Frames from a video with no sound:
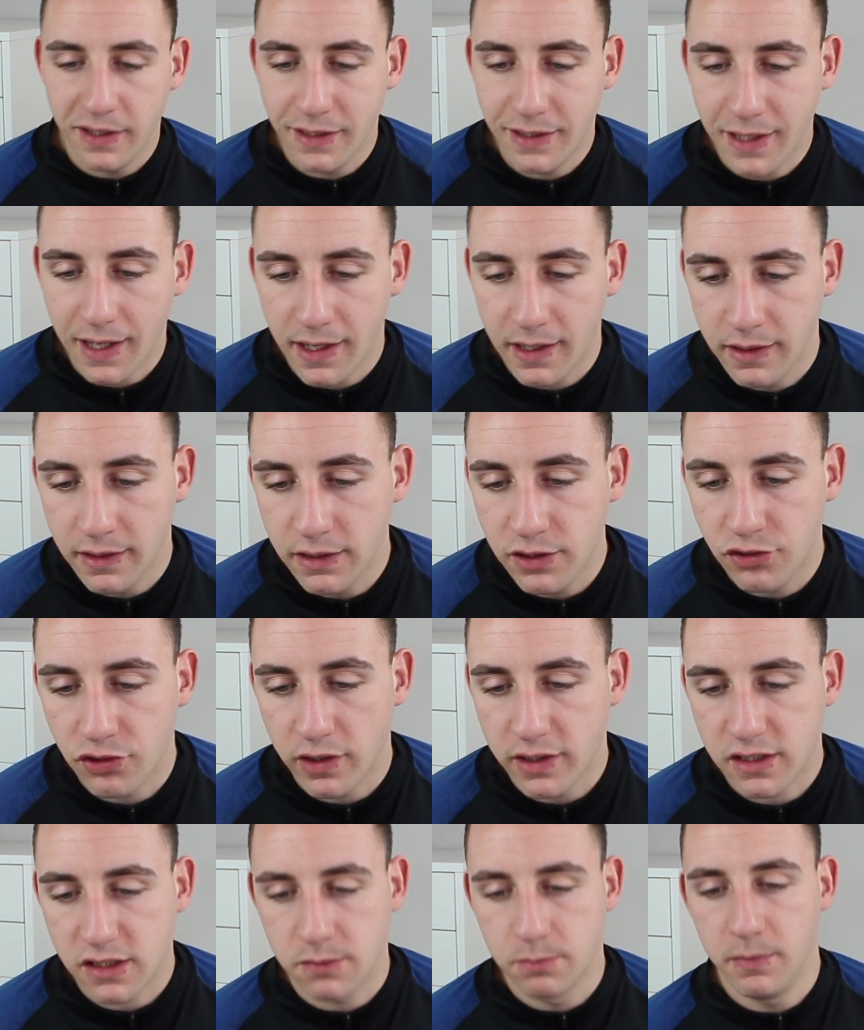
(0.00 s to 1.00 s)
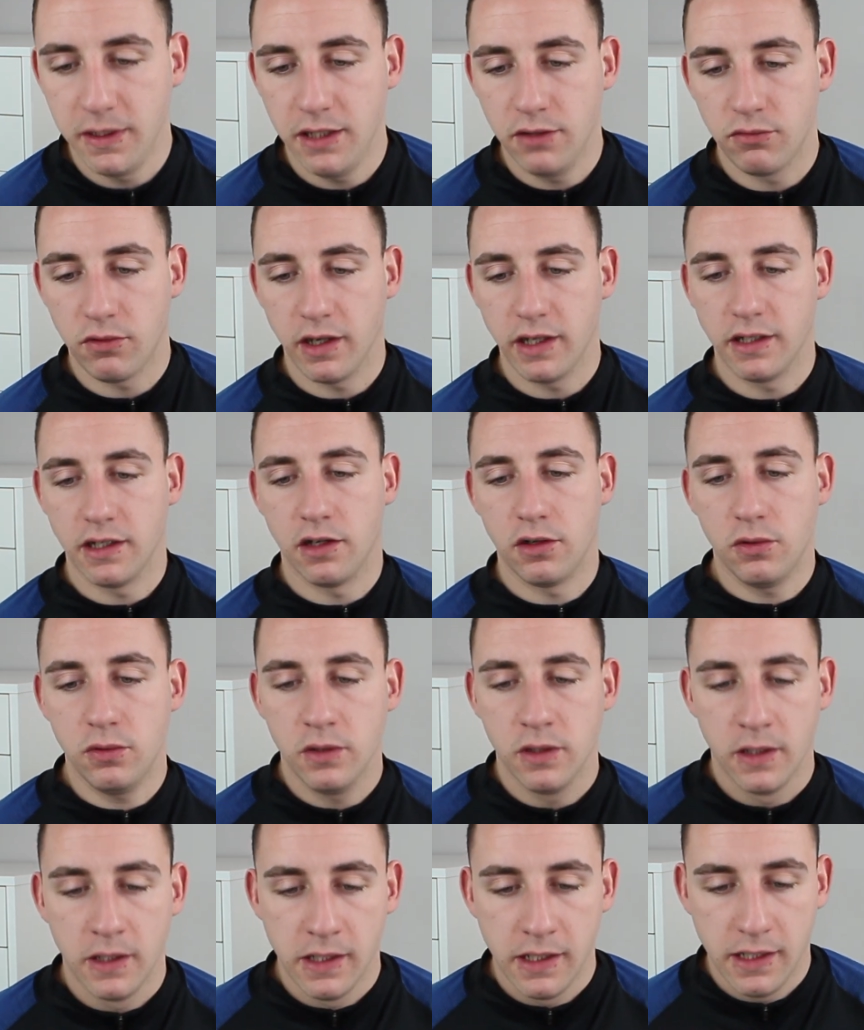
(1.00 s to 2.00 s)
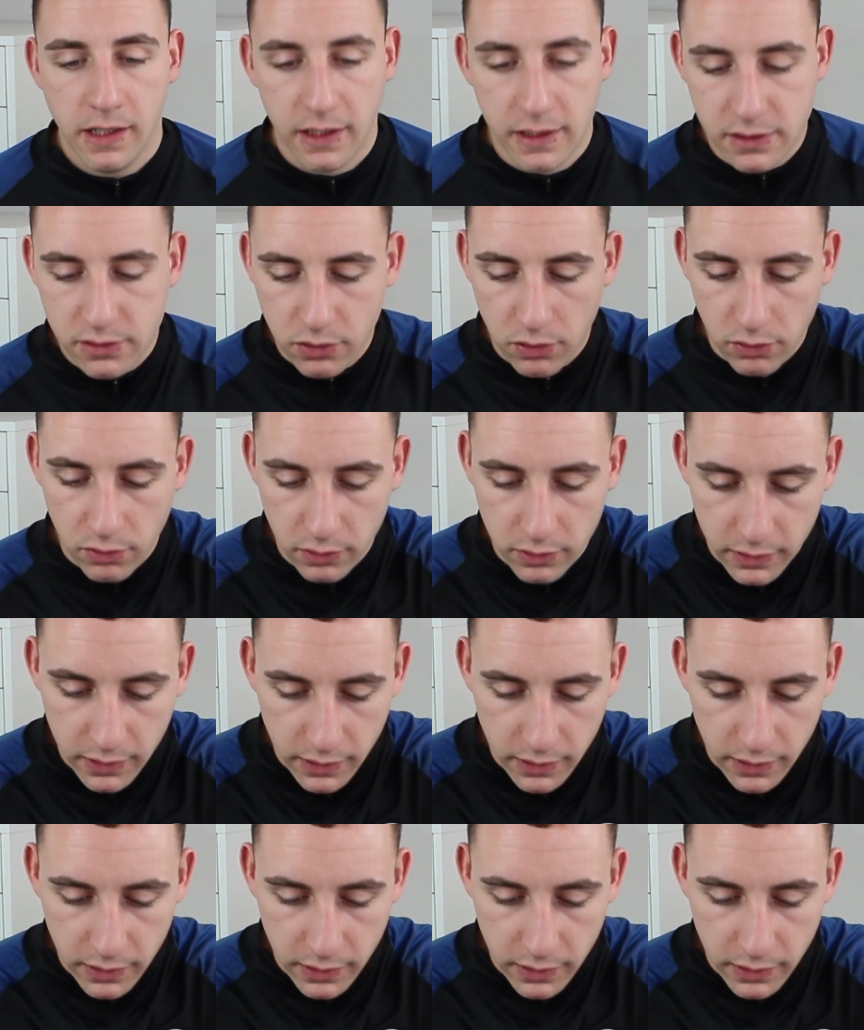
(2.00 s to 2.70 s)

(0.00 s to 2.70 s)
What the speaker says: that interests me right now is called